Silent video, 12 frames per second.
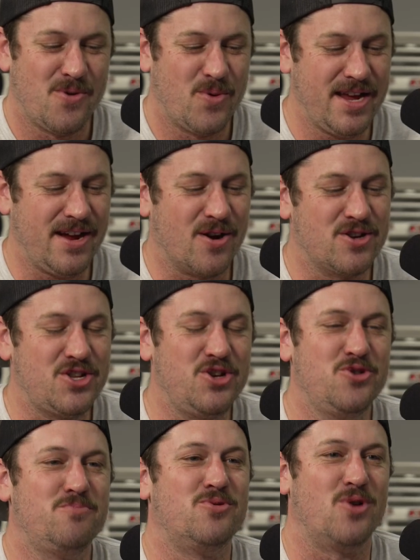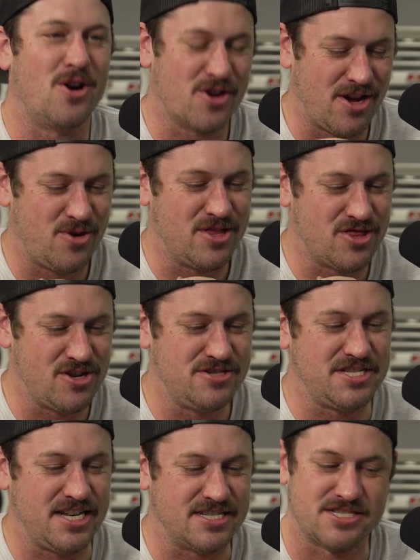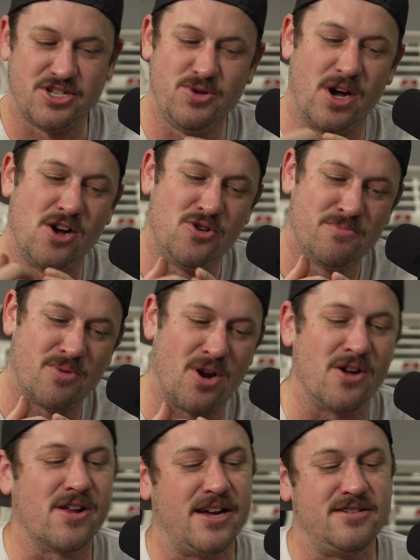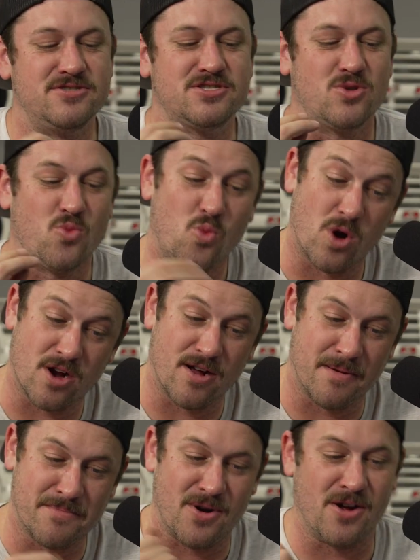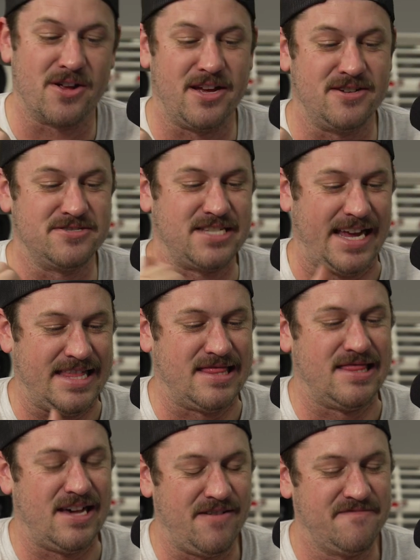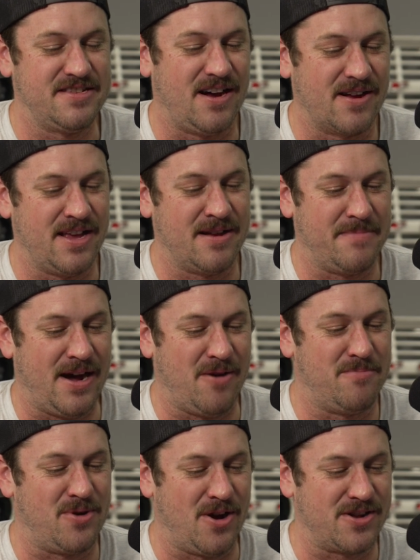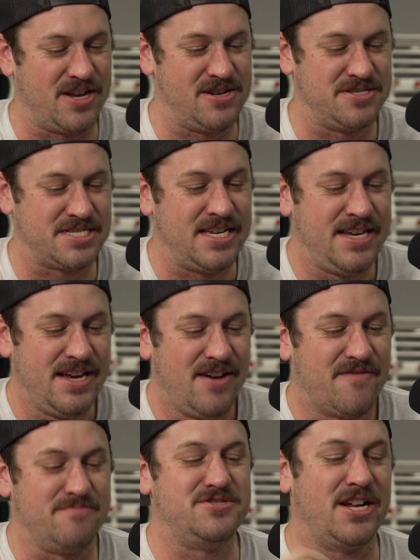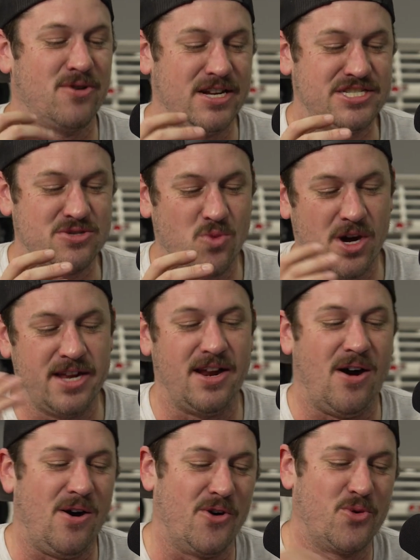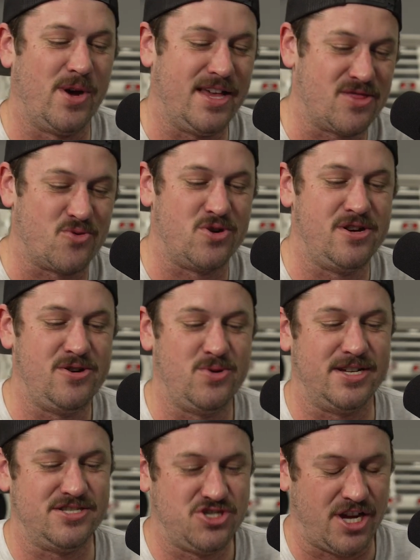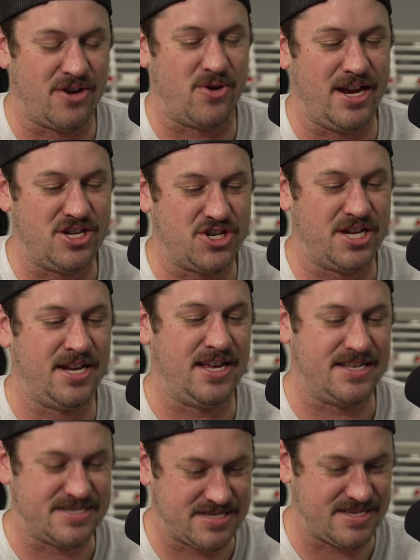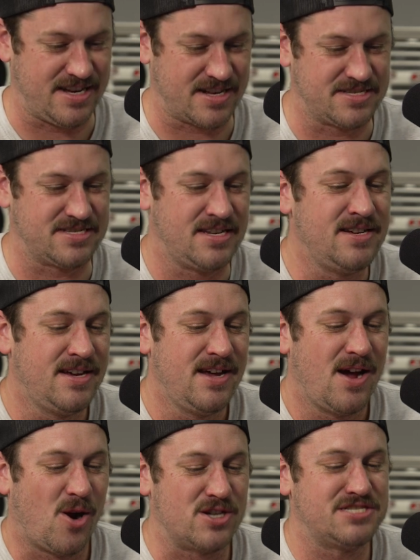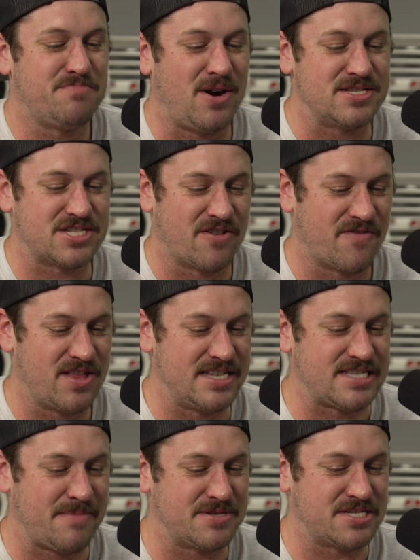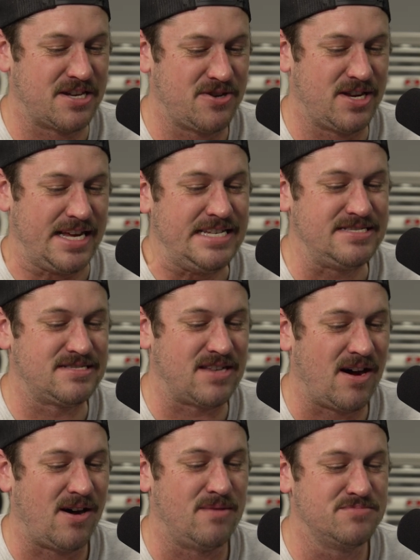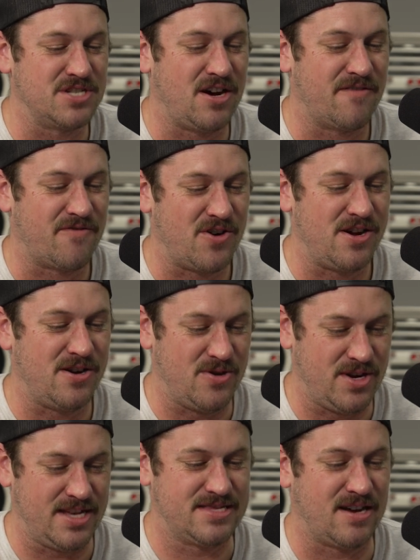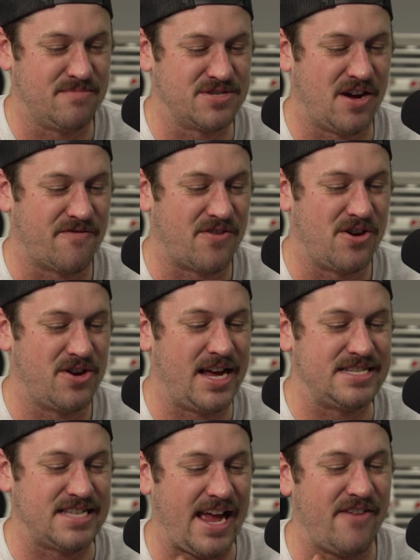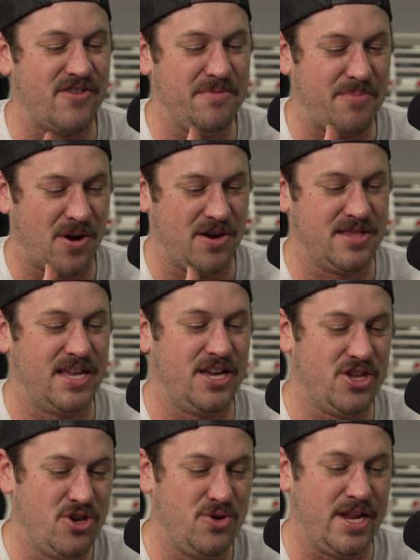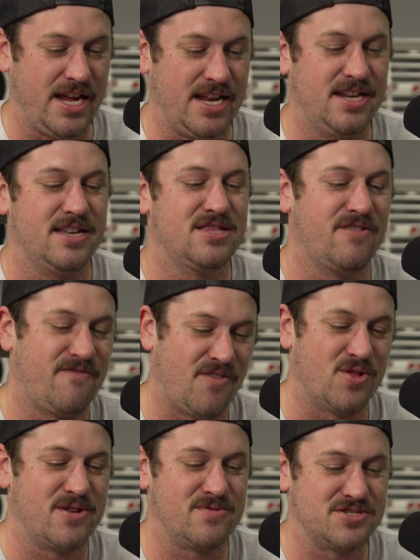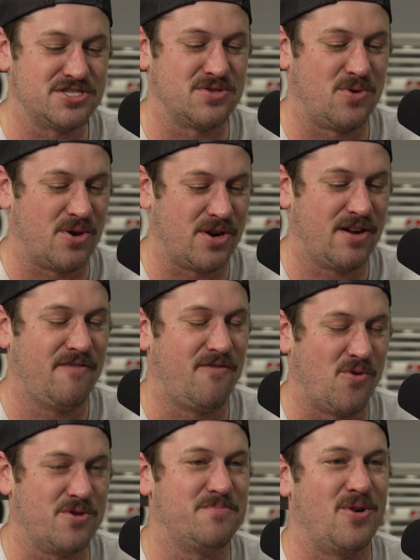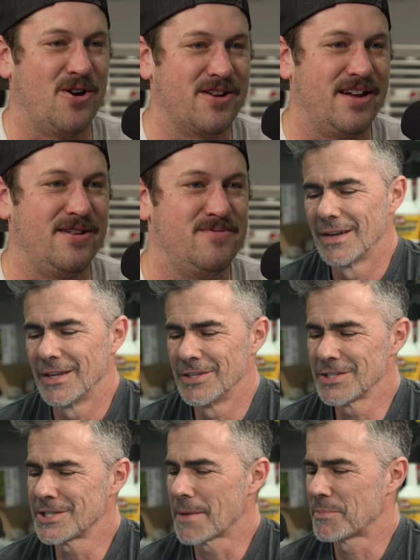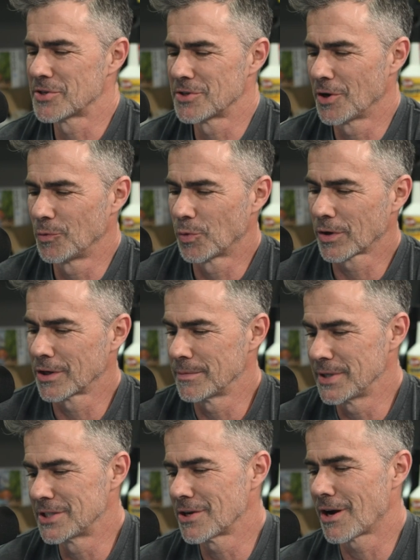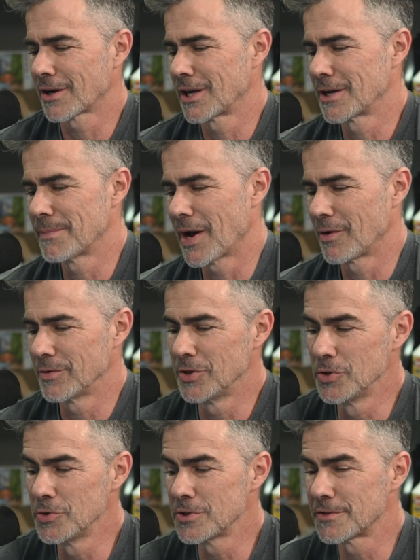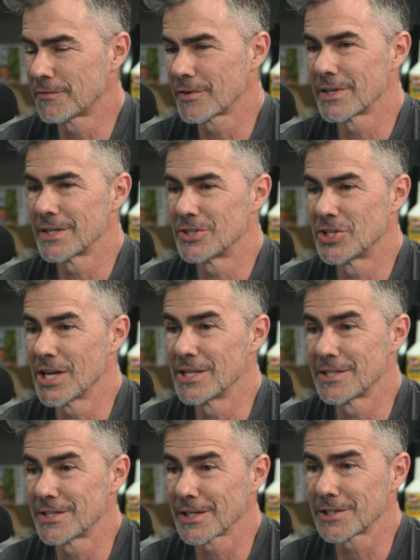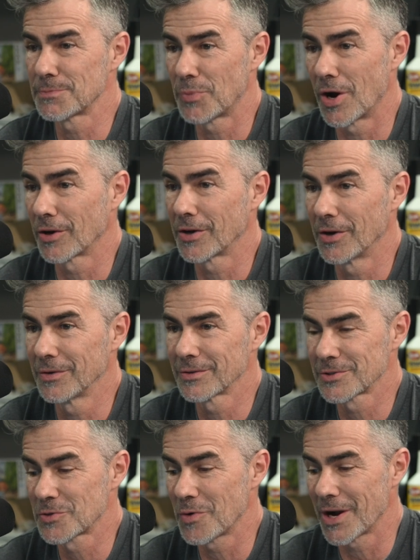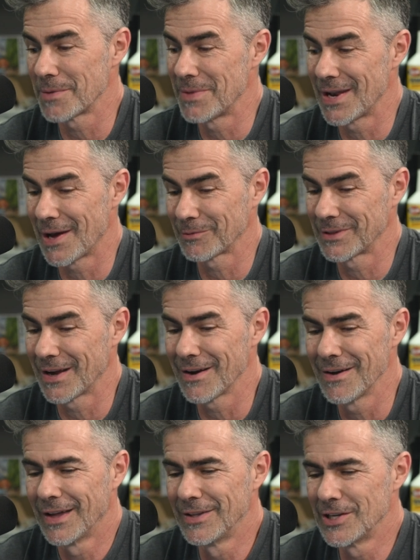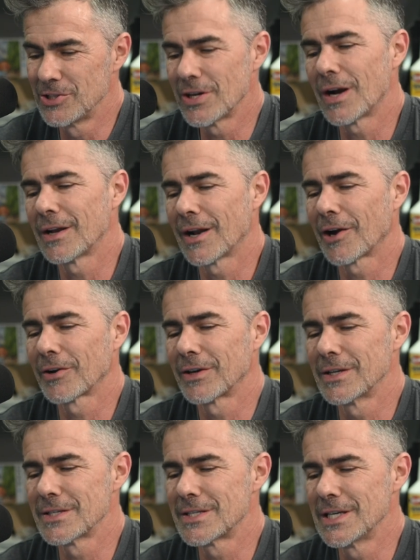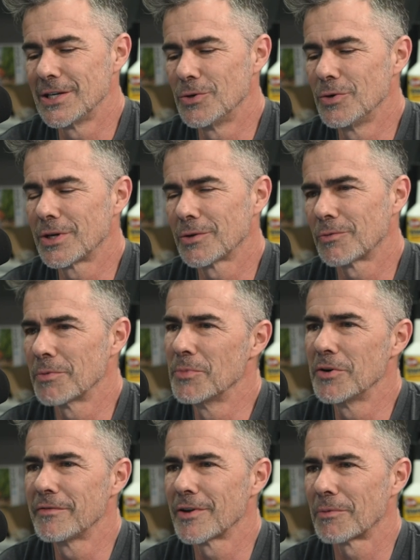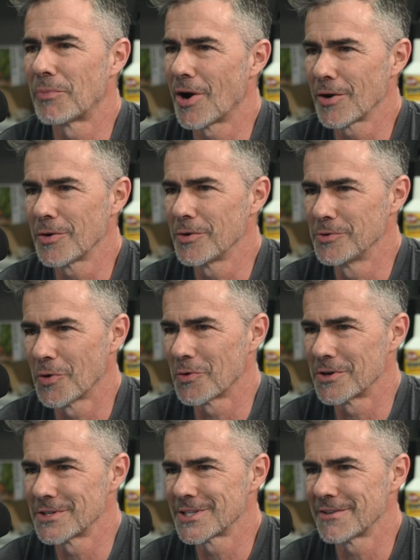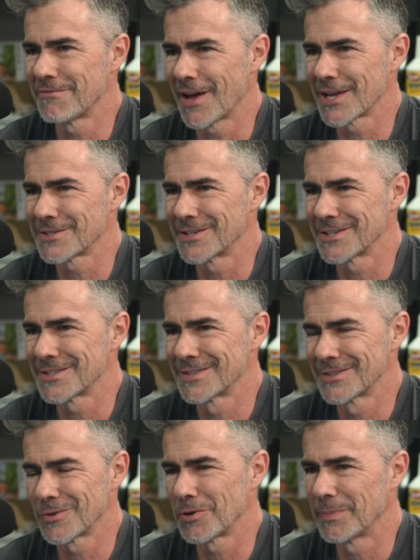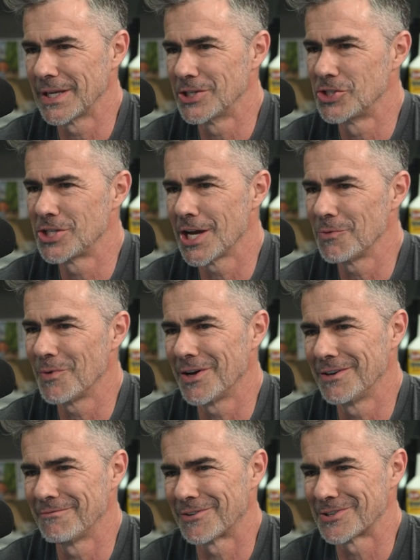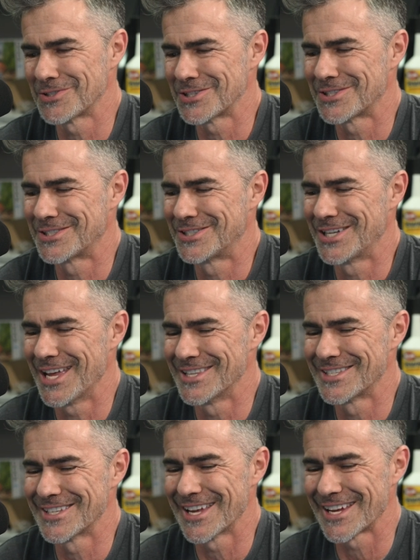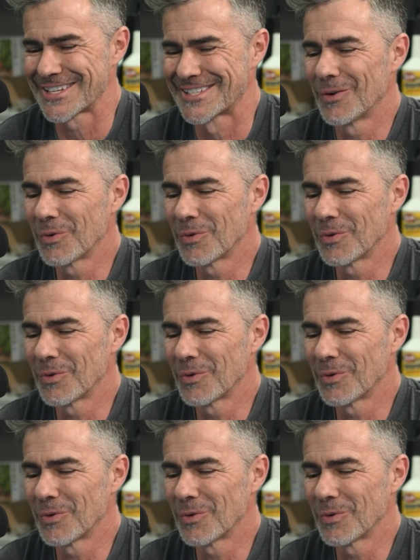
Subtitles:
We are two Bronco enthusiasts who own Broncos, work on Broncos, and love talking about Broncos from Generation 1 all the way through Generation 6. Our sponsor for this episode is Tom's Off-Road. Tom's Off-Road has every part that you need to fully restore a Ford Bronco. In this episode, we're going to be talking about news for the Gen 6 Bronco. There's quite a bit out there. And then John and I are going to see who can remove their Bronco doors the fastest. So it'll be Gen 1 versus Gen 6.